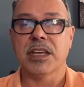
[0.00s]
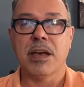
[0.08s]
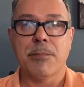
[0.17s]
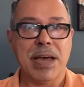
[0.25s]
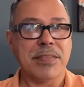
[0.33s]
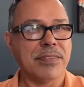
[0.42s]

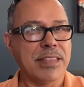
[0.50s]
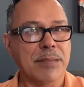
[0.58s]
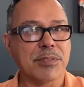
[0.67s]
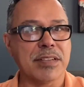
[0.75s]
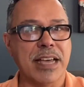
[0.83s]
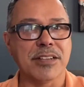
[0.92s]
But the
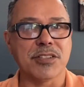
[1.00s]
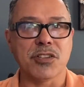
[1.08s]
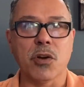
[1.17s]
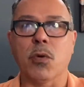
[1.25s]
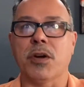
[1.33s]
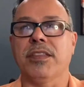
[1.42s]
upside is so
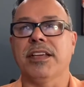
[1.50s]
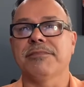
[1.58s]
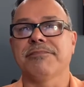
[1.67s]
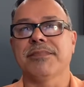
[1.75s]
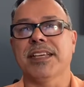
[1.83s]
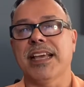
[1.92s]
worth it.
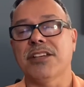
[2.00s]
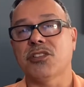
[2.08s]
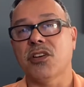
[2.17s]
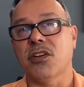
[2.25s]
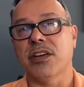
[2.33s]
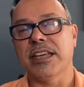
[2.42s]
Okay,
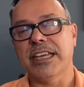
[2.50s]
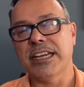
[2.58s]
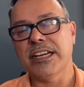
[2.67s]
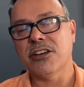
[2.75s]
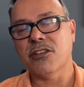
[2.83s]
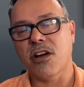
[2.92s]
so
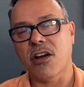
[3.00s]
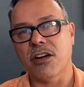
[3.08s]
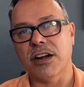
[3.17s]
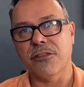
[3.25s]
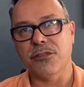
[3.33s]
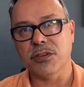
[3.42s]
here are
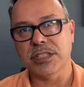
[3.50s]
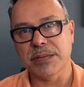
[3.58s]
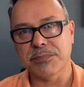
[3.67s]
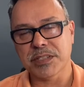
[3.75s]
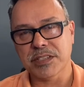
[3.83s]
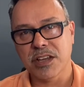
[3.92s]
a few
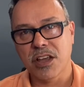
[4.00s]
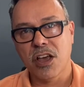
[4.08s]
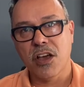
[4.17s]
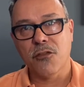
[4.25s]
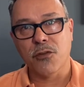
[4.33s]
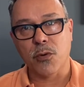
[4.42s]
tips
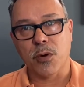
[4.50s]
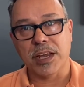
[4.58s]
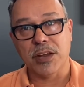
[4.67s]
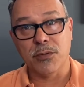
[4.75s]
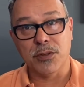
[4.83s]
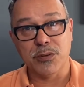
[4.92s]
for
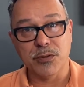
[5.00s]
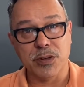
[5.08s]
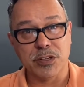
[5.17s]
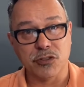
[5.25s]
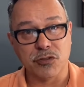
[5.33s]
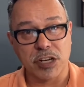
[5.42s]
working with new
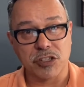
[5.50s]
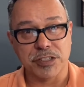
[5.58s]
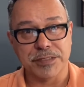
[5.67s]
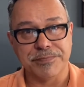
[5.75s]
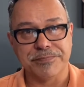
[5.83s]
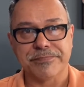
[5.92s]
construction.